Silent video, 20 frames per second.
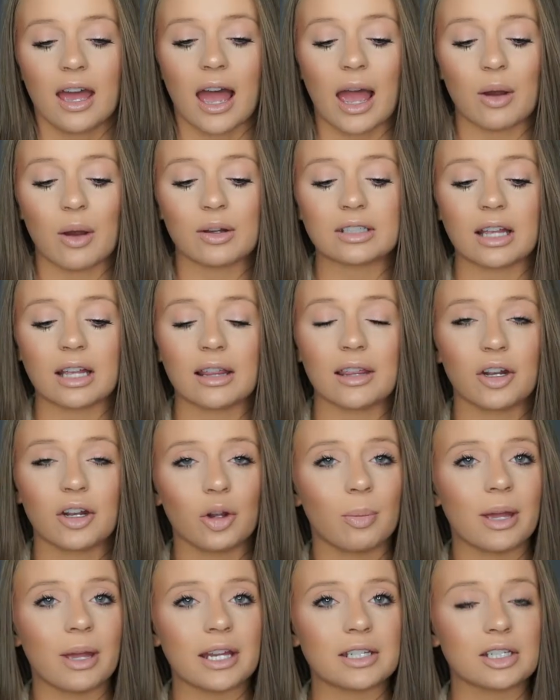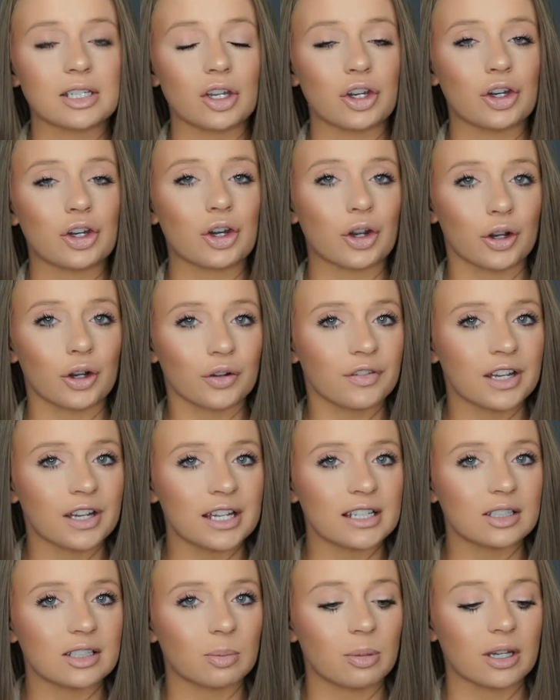I was a little bit
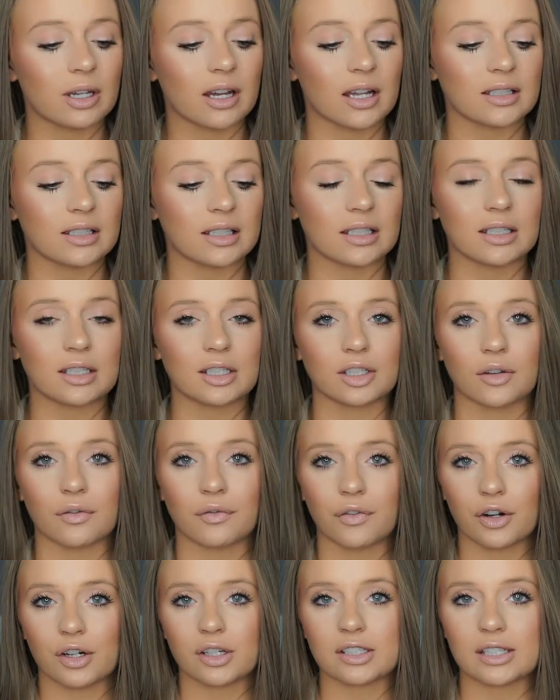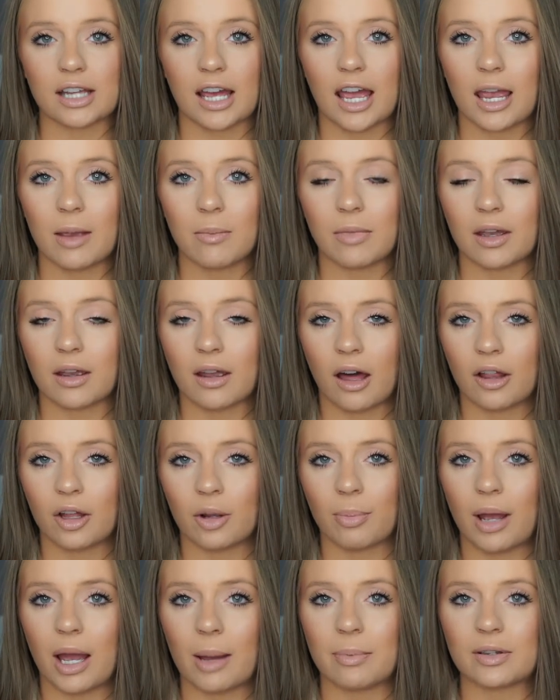nervous because this is the first time that
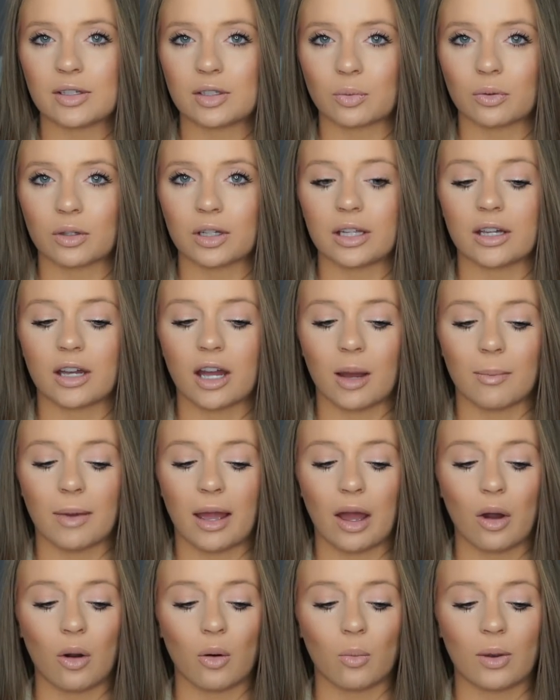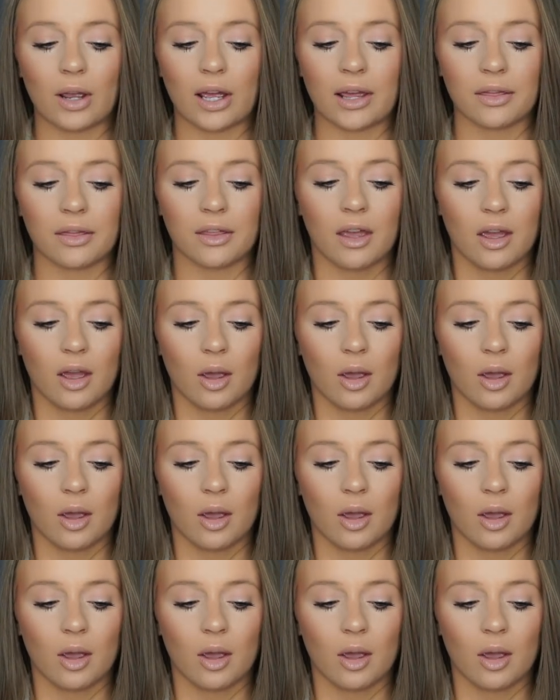ColourPop has really come out with